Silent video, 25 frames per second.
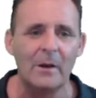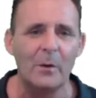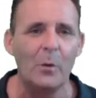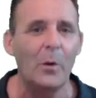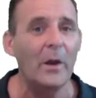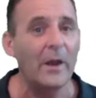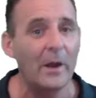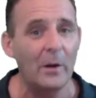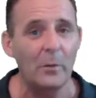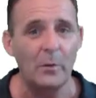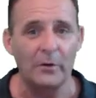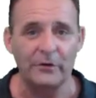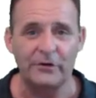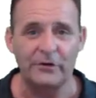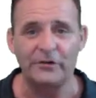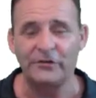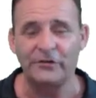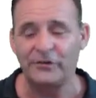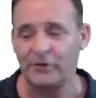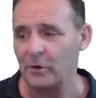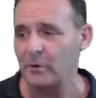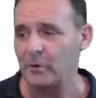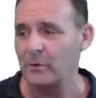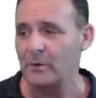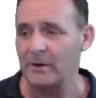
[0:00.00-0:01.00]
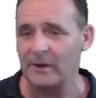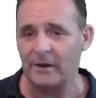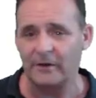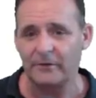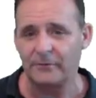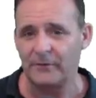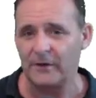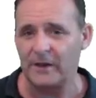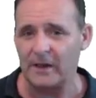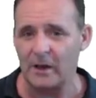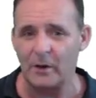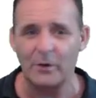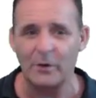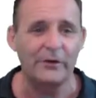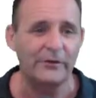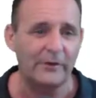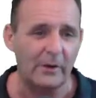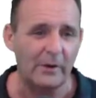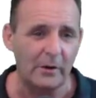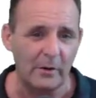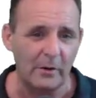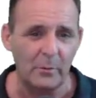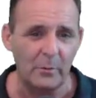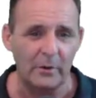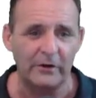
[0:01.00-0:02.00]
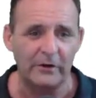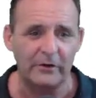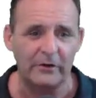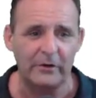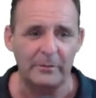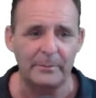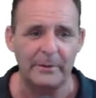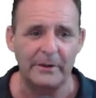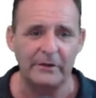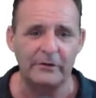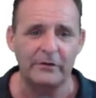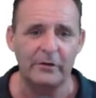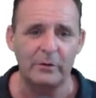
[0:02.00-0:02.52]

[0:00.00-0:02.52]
What I want to show you in this video, because I don't want it to be